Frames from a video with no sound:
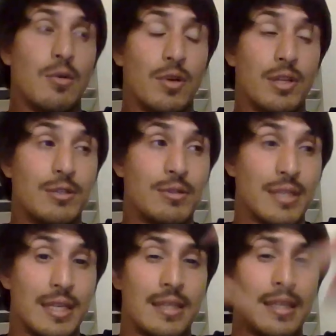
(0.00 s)
wanted to
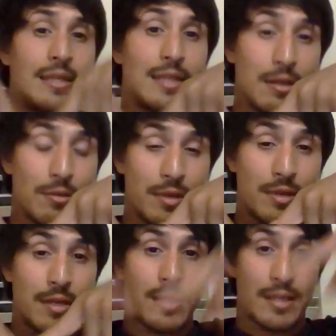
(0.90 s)
lay that down,
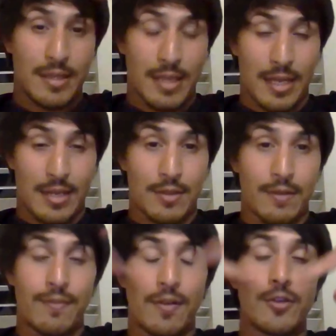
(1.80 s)
that
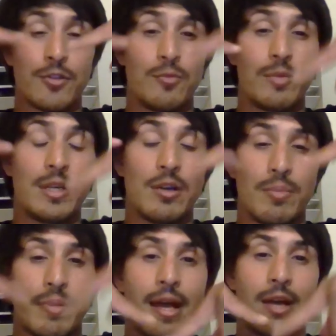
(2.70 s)
the farther we go
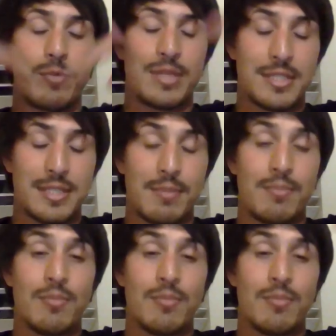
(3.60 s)
back, we see